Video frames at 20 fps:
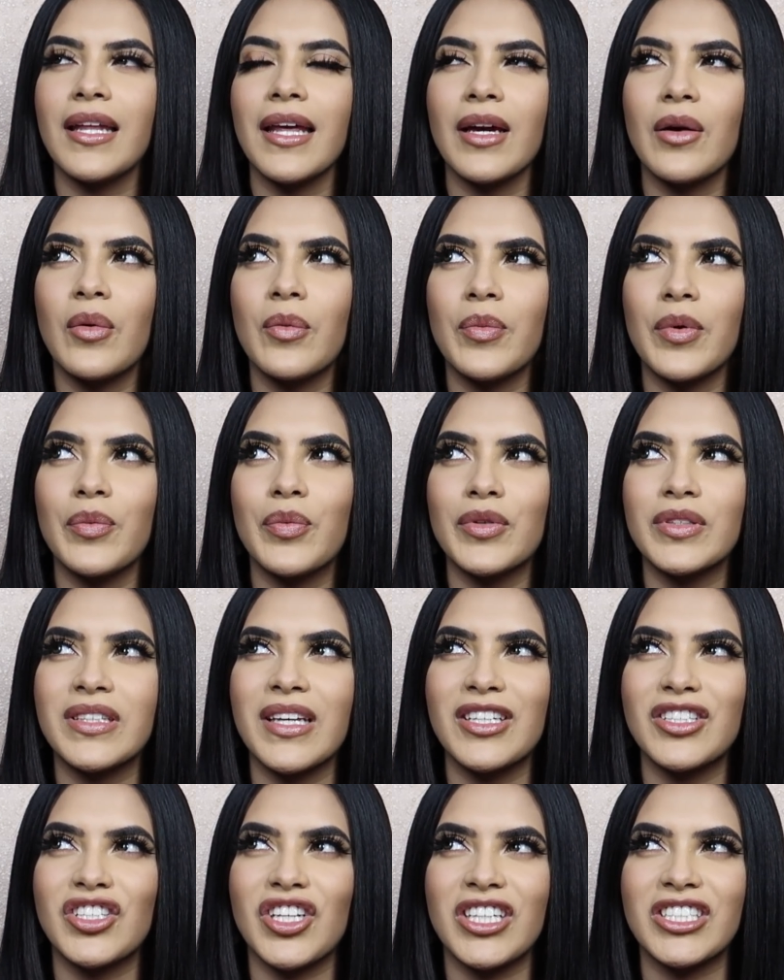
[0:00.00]
Like when people
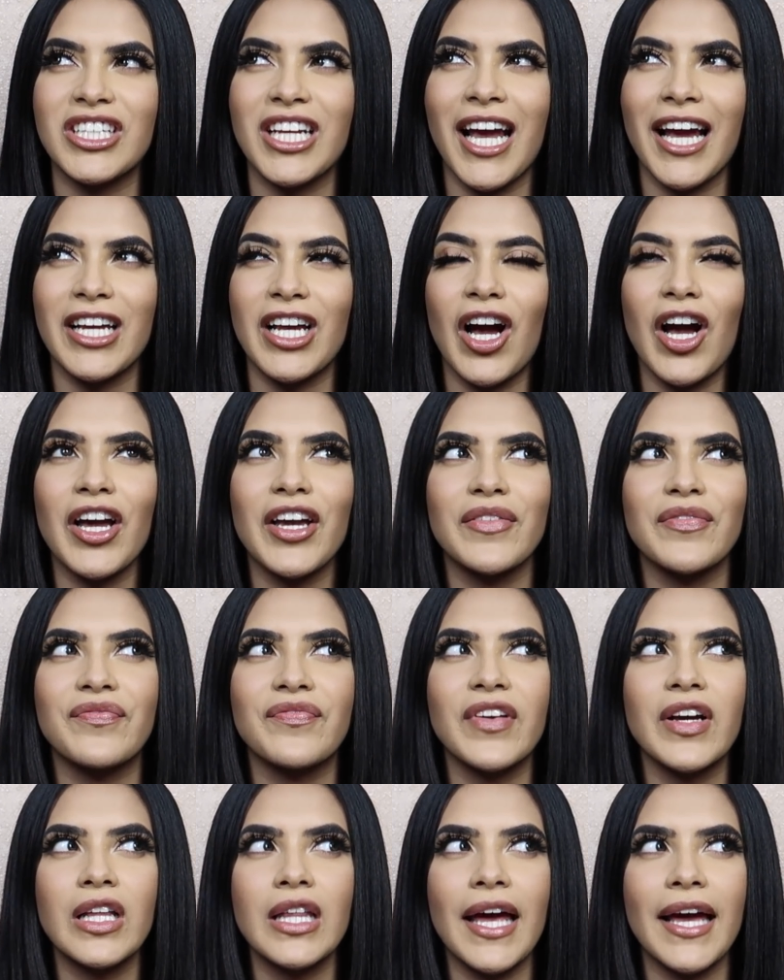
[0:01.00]
say judgy, I
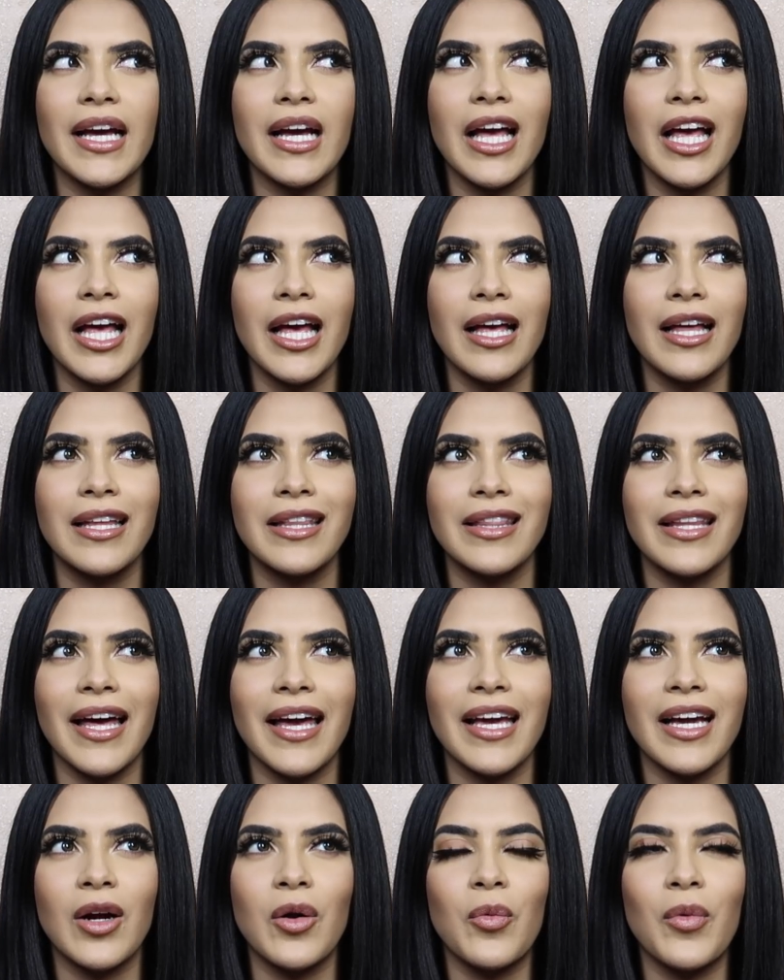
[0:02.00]
feel
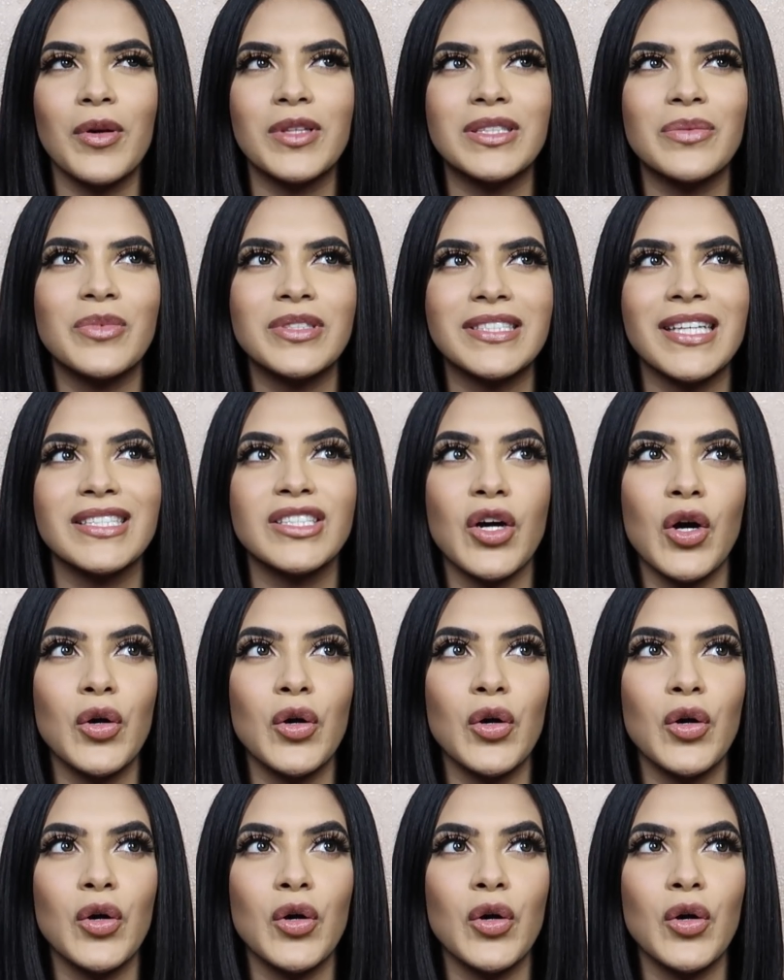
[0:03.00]
like when someone says,